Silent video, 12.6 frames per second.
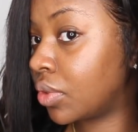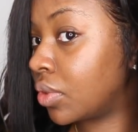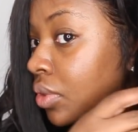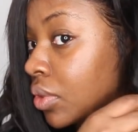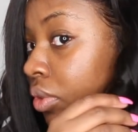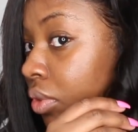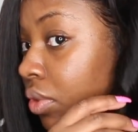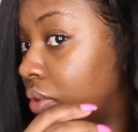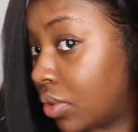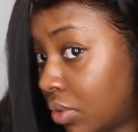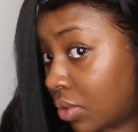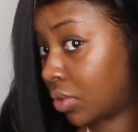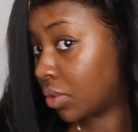done. I just
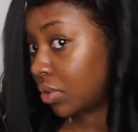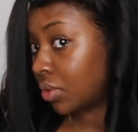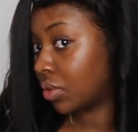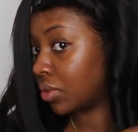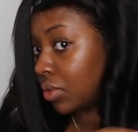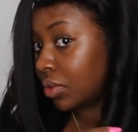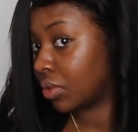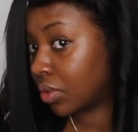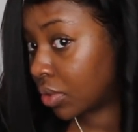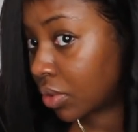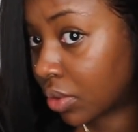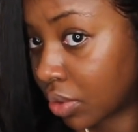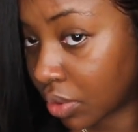believe I have one
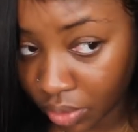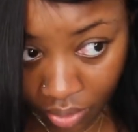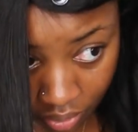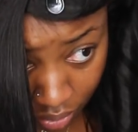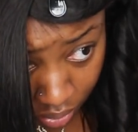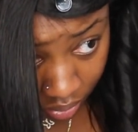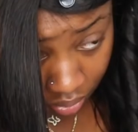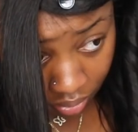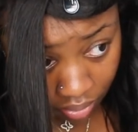more section